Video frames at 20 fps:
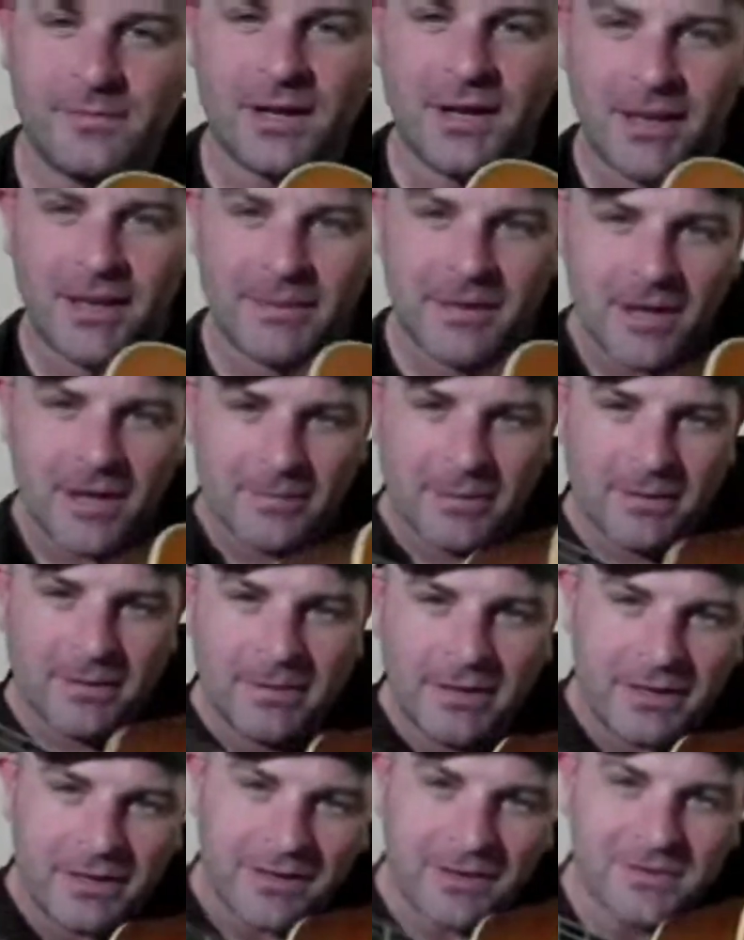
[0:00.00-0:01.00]
Let me come in a
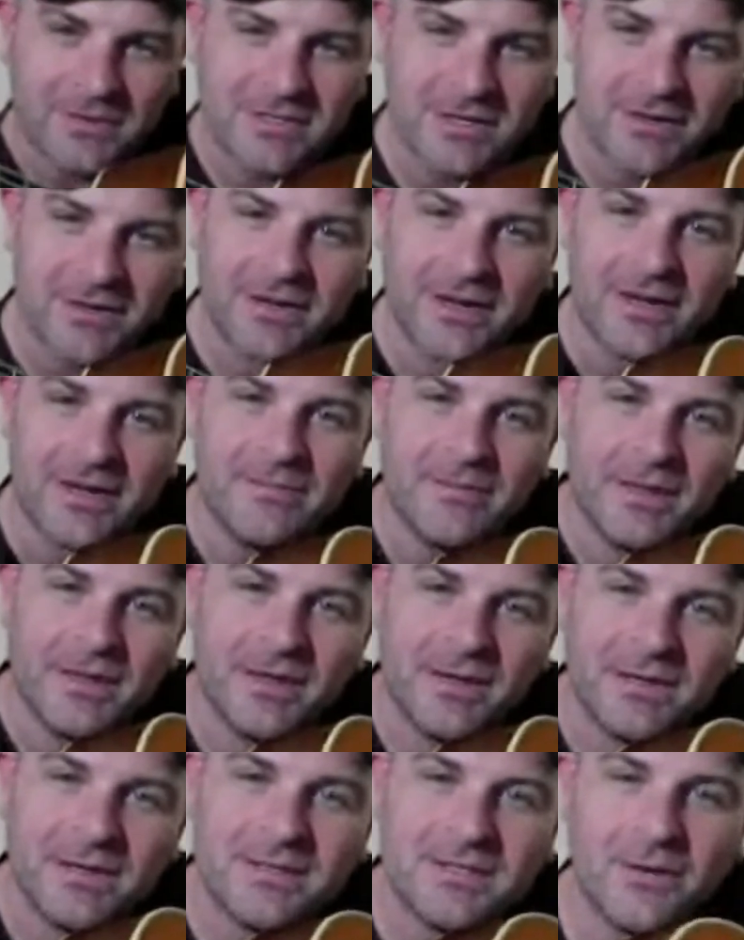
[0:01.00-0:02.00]
bit closer. Okay,
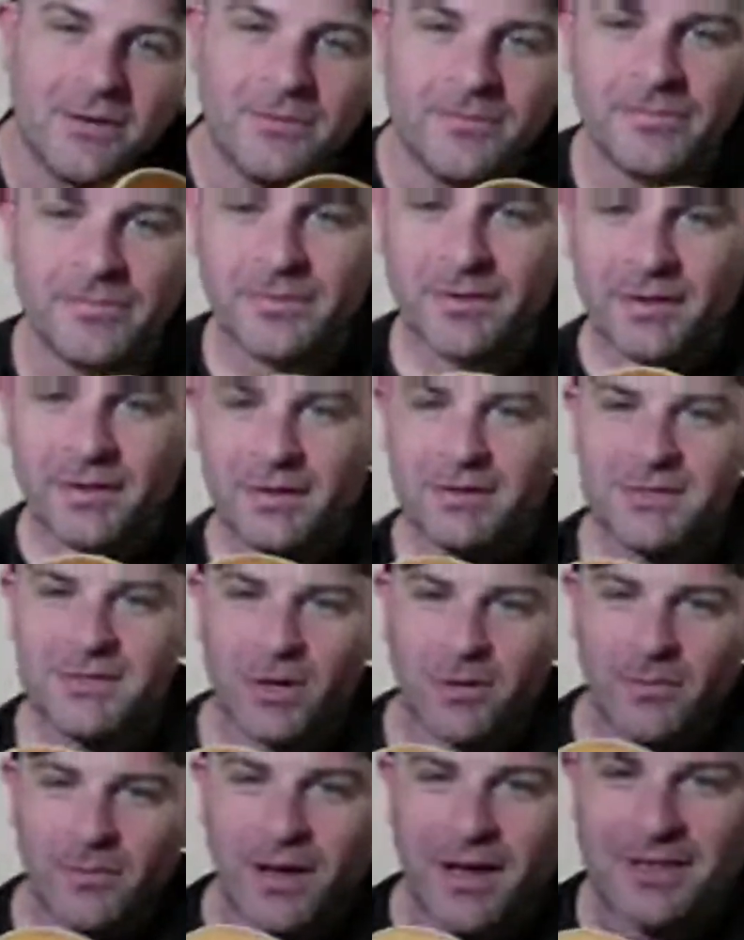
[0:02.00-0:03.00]
so
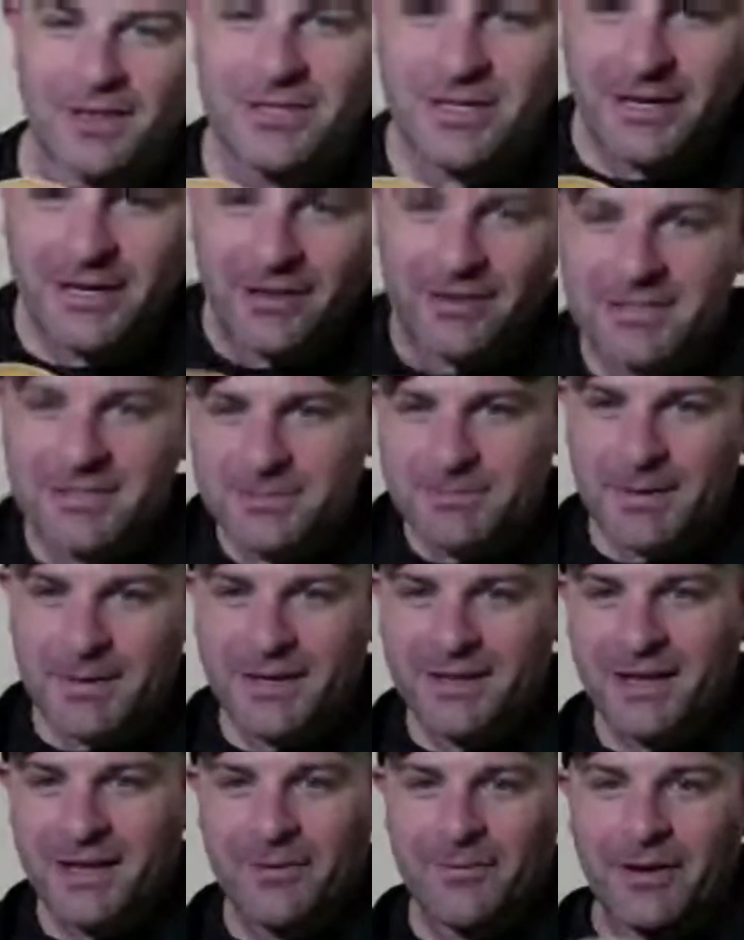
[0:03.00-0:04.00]
top, actually I'll spin
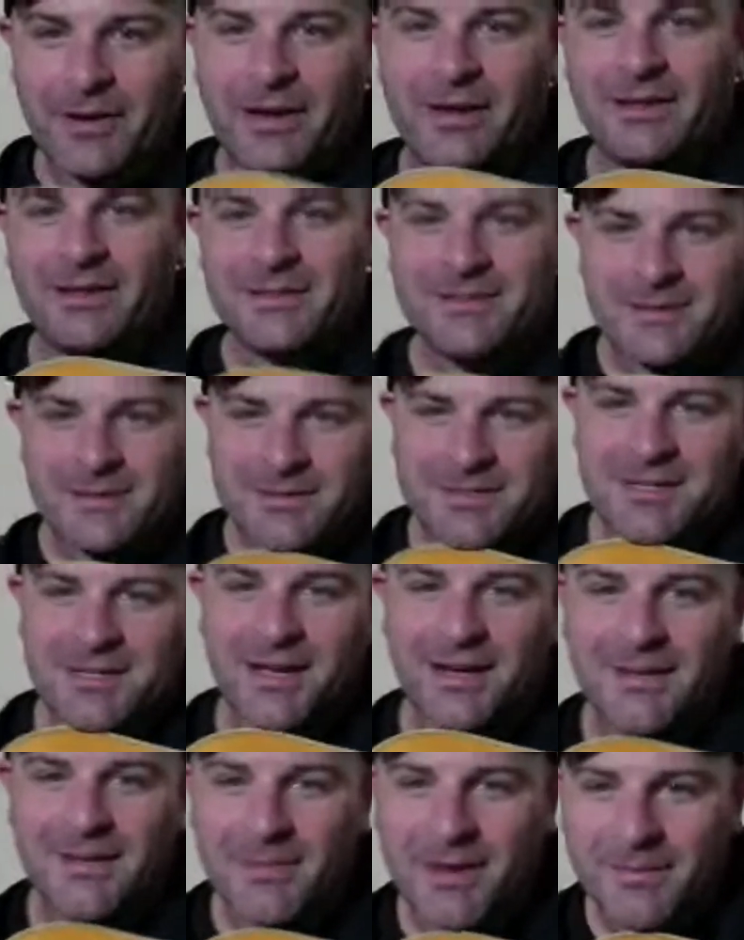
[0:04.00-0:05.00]
it that way and it's a
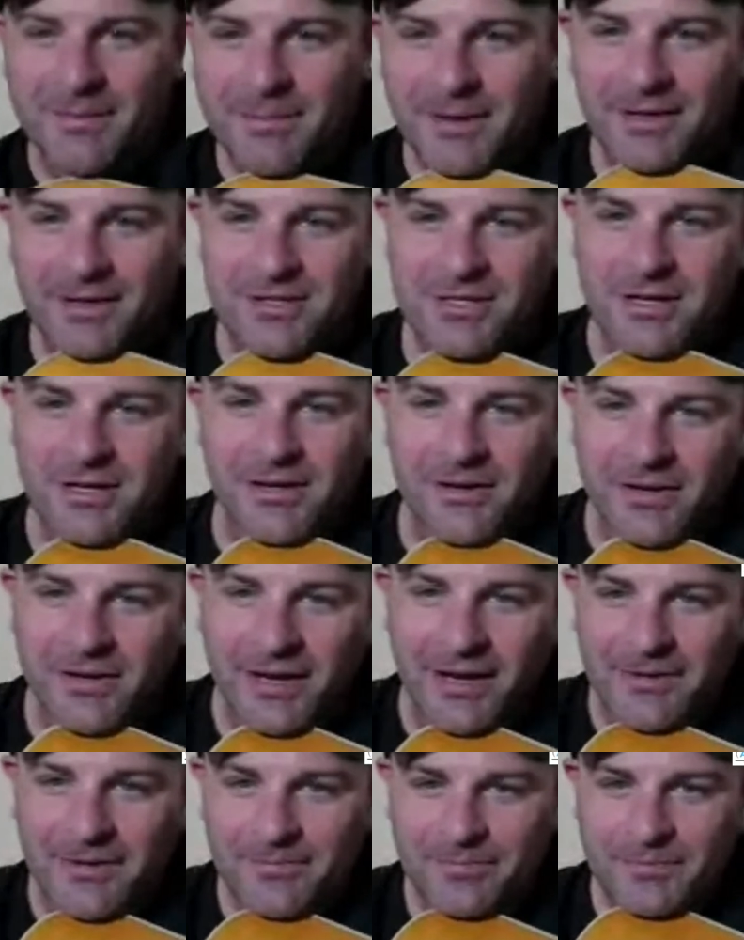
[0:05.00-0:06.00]
slightly better picture.
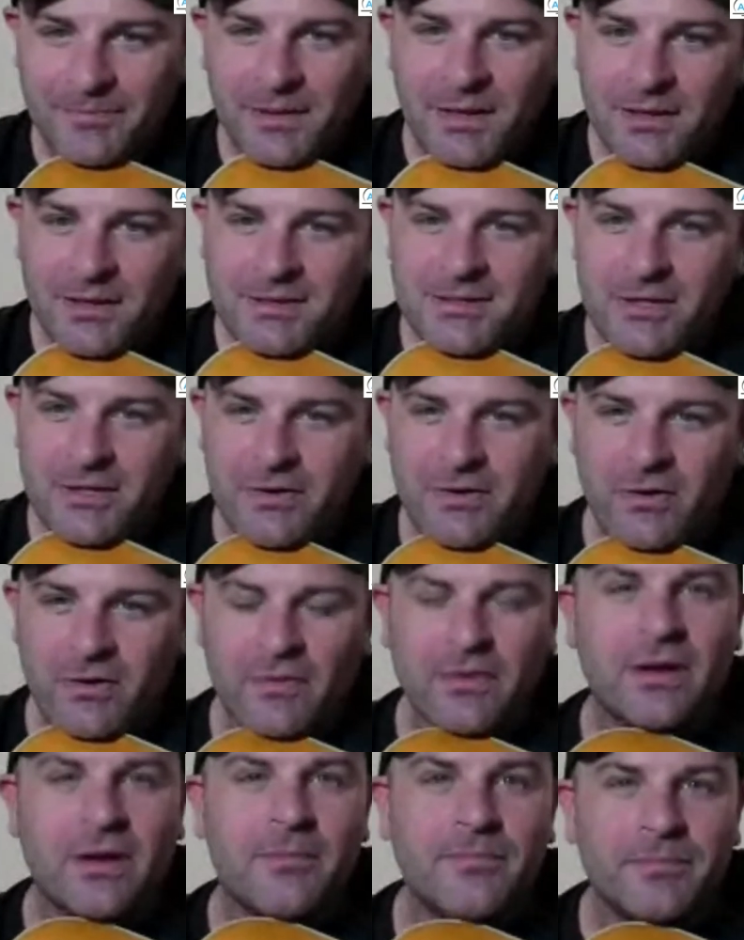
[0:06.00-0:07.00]
Okay, so you've got
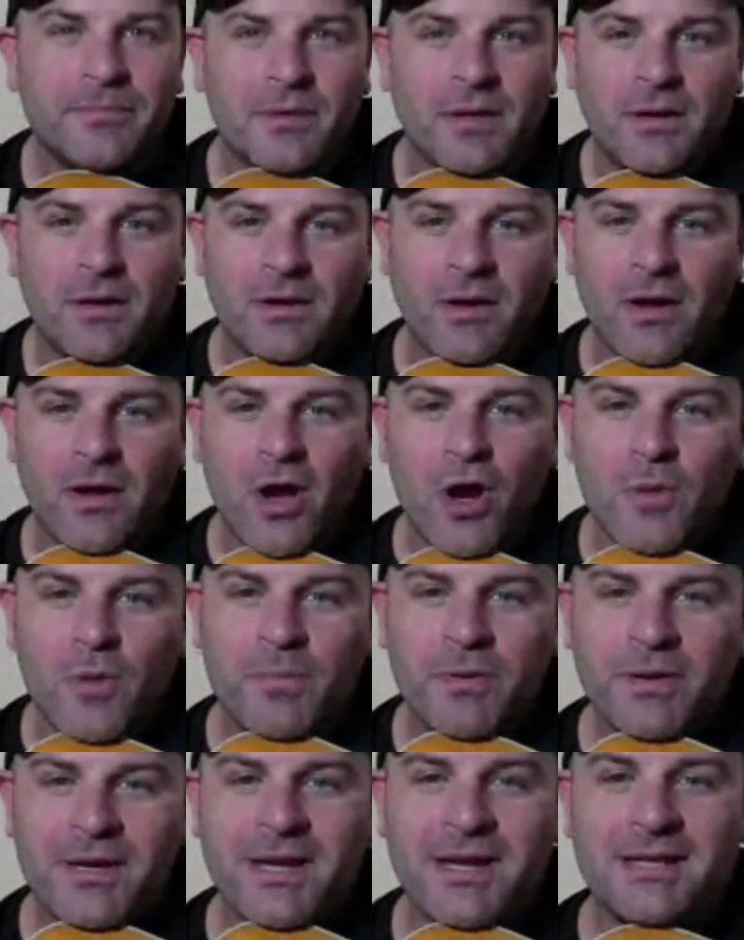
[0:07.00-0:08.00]
the
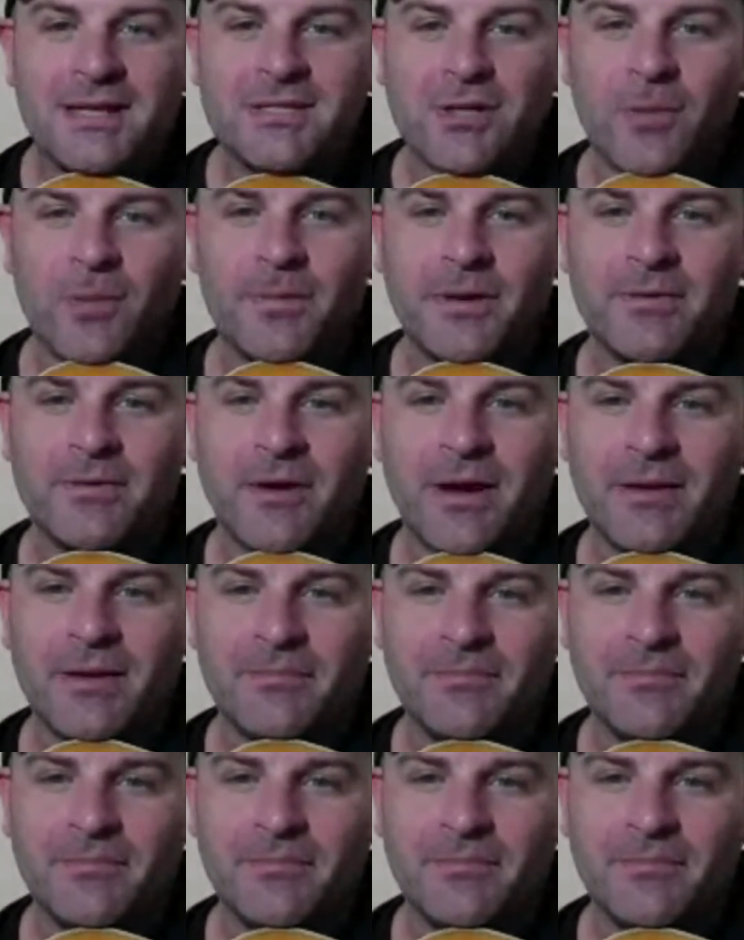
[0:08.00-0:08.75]
open E, top E, right?